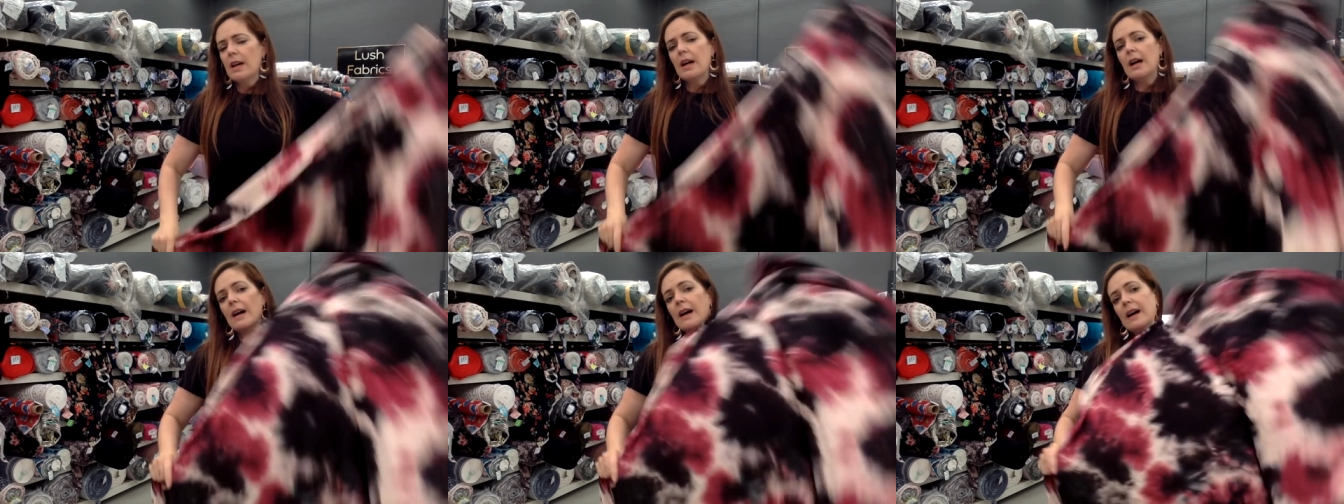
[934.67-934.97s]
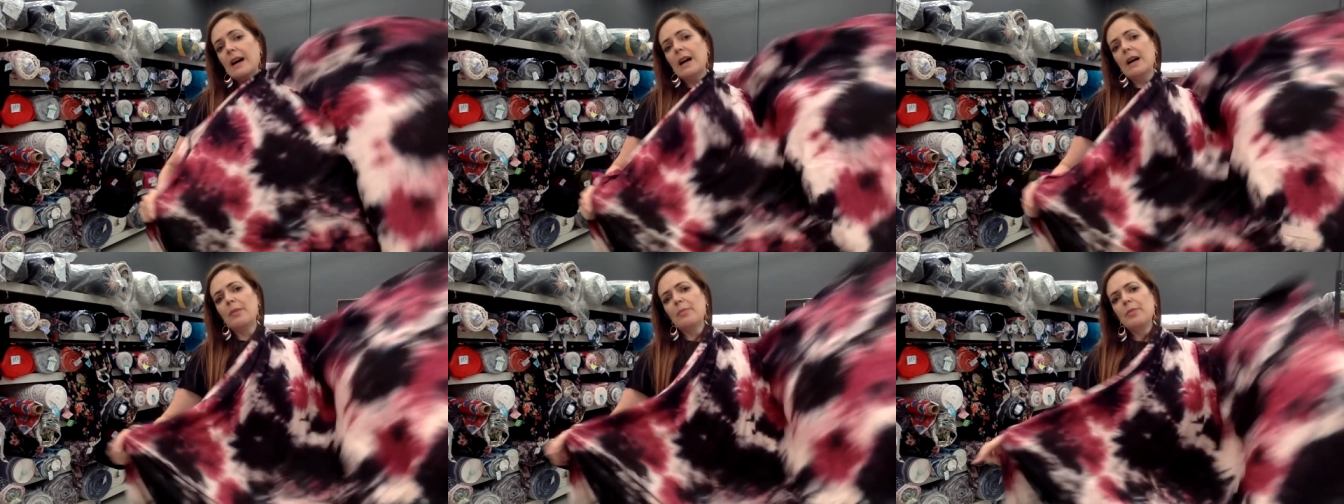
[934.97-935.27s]

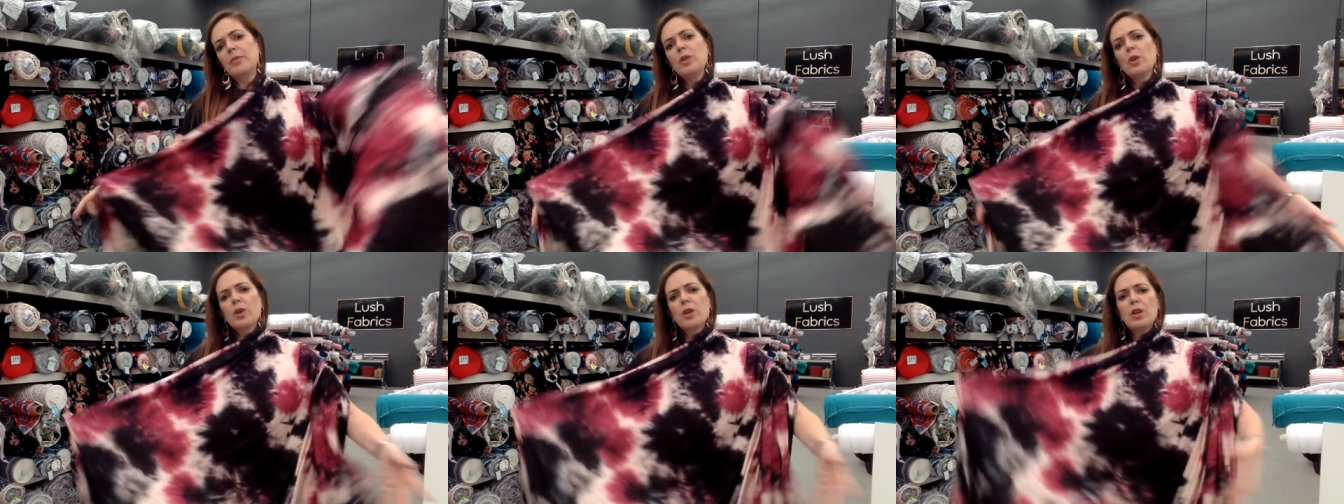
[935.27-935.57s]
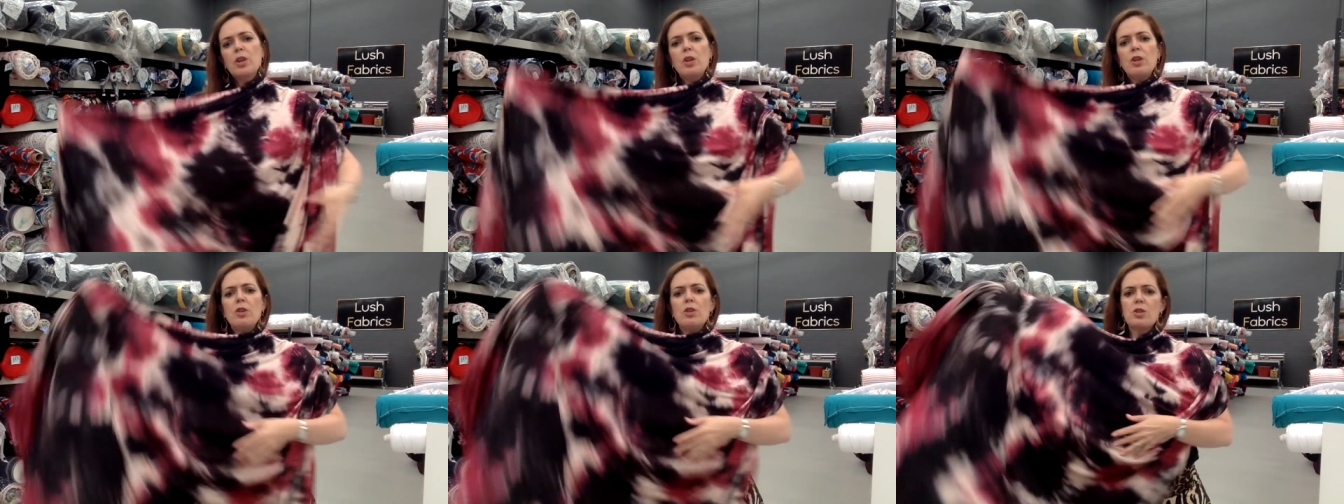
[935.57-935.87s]
Not a
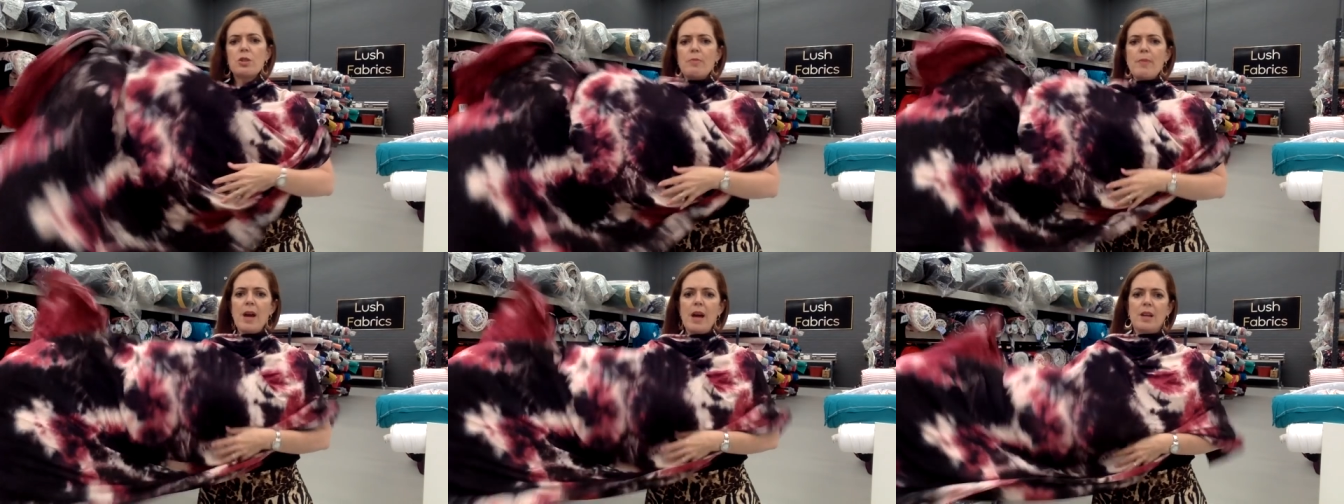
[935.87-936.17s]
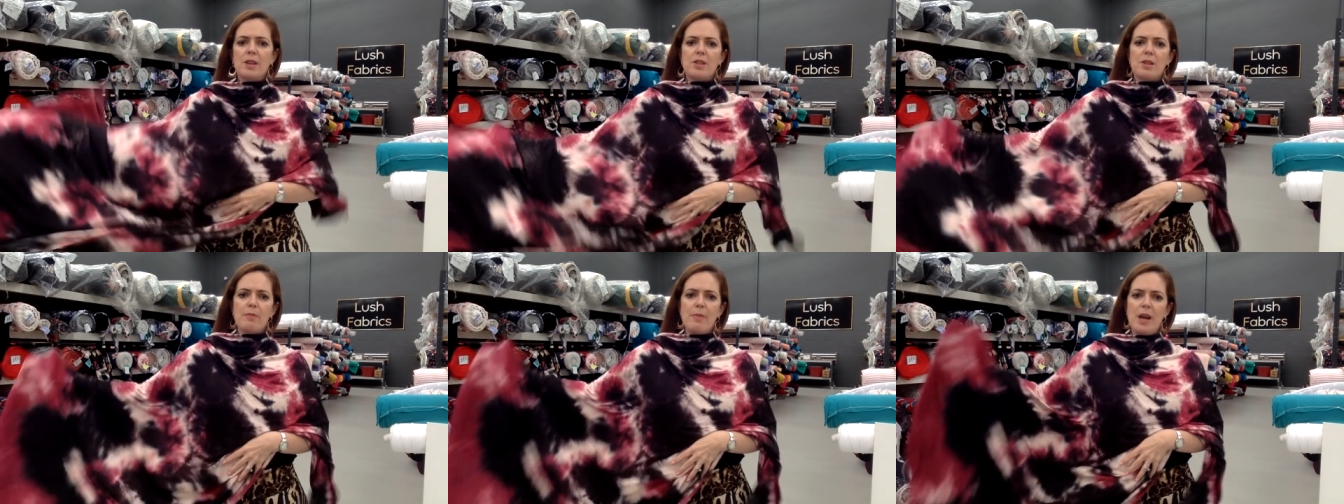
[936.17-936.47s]
huge
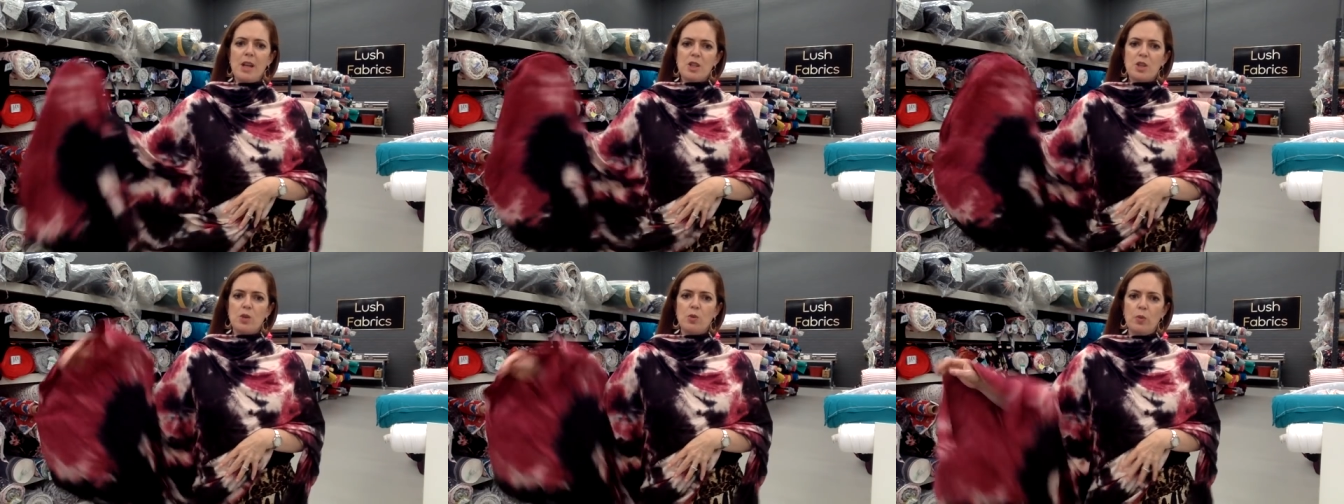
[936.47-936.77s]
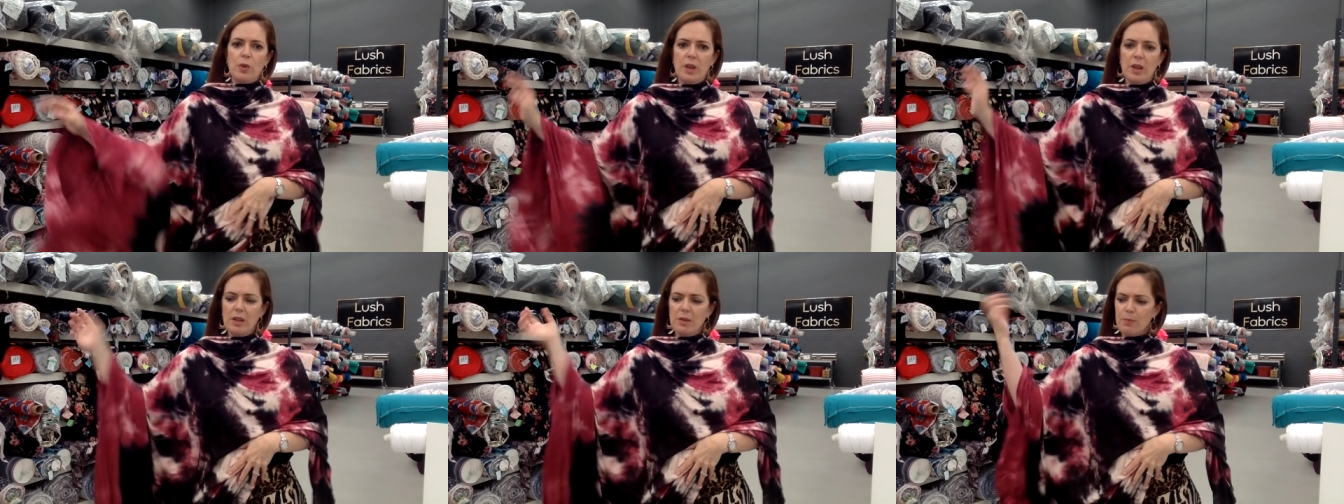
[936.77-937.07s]
amount to match it
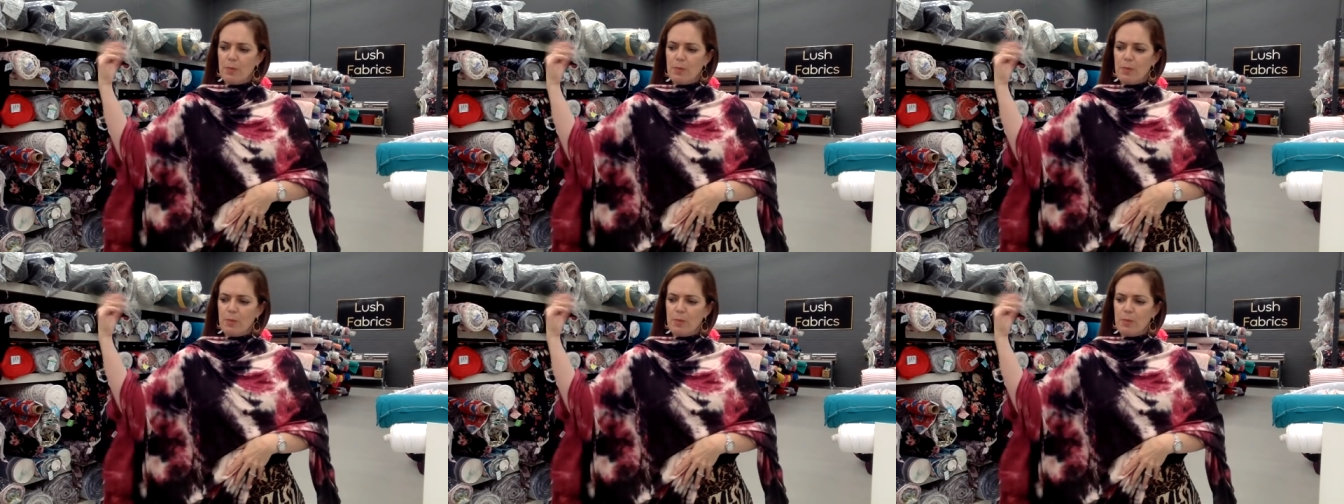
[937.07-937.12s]
with,